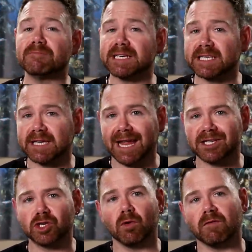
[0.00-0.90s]

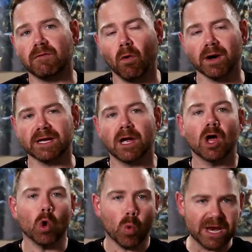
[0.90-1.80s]
mistakes to avoid
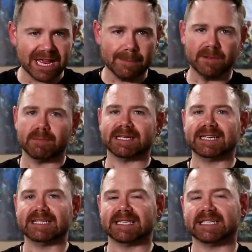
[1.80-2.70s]
when
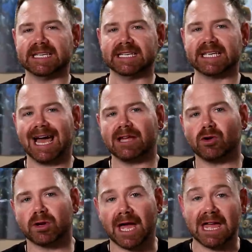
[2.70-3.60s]
implementing disease at
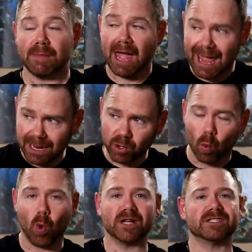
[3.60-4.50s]
your game and
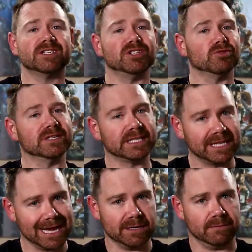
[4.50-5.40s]
what to do instead.